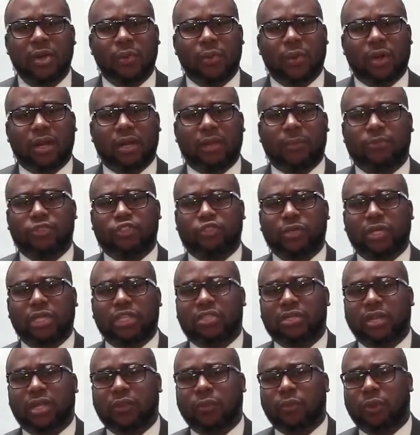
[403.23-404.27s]
We're going to treat
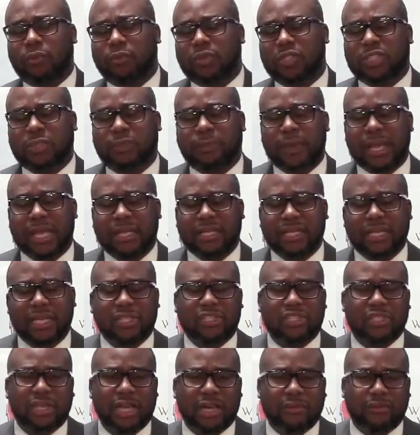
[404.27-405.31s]
each other with respect
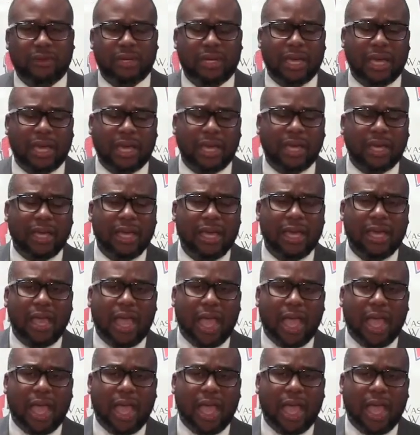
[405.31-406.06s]
each and every day.